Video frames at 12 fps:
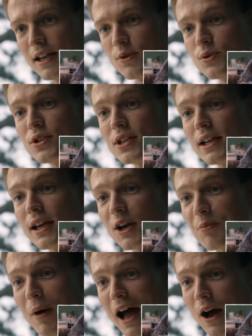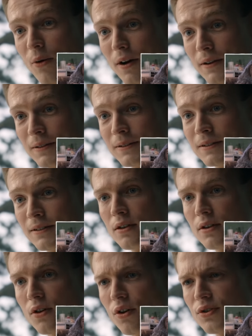He was seeking a power,
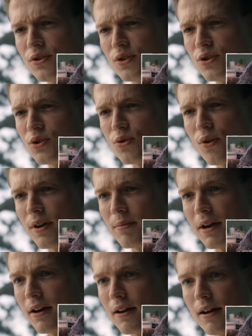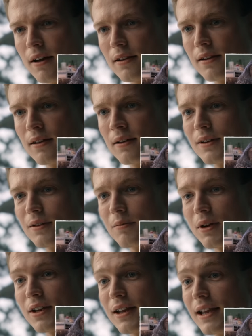not to destroy Middle-earth,
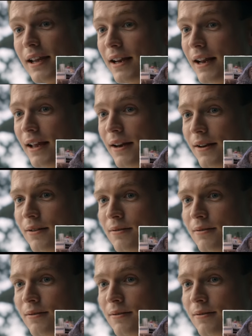but to heal it.